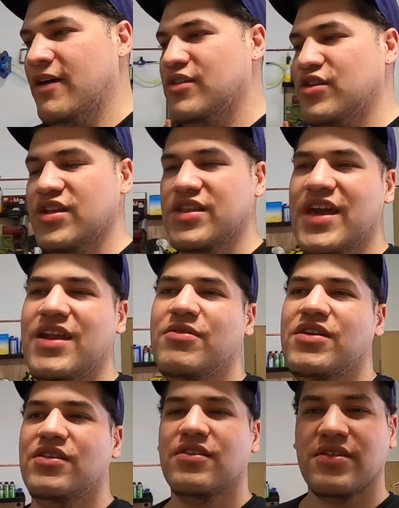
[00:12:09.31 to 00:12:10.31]
So it's kind of
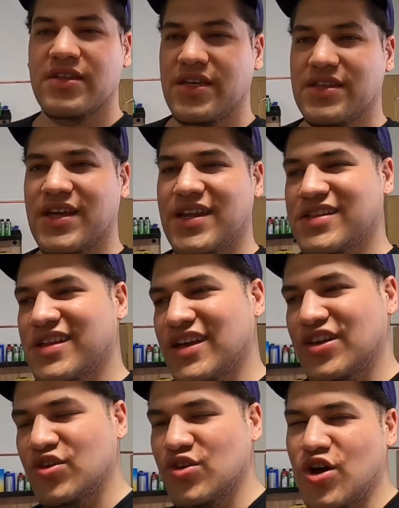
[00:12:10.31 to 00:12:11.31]
one of those things that it's like,
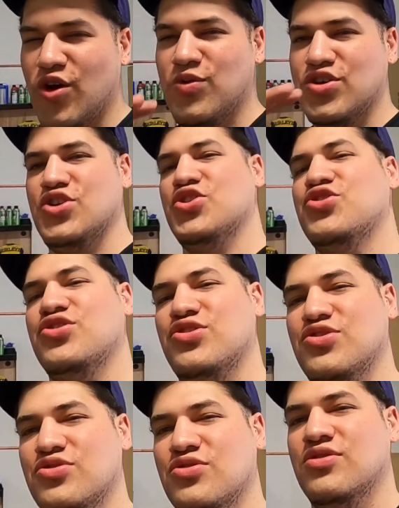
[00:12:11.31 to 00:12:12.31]
you know what you should
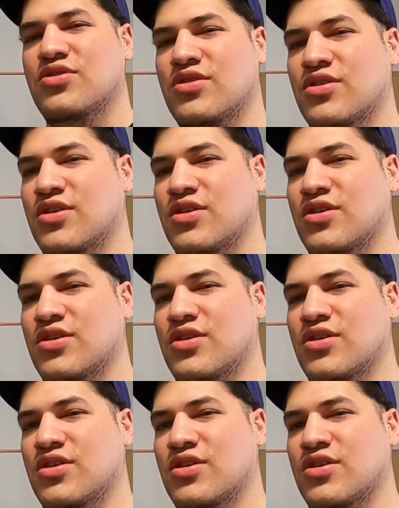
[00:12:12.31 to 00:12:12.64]
do,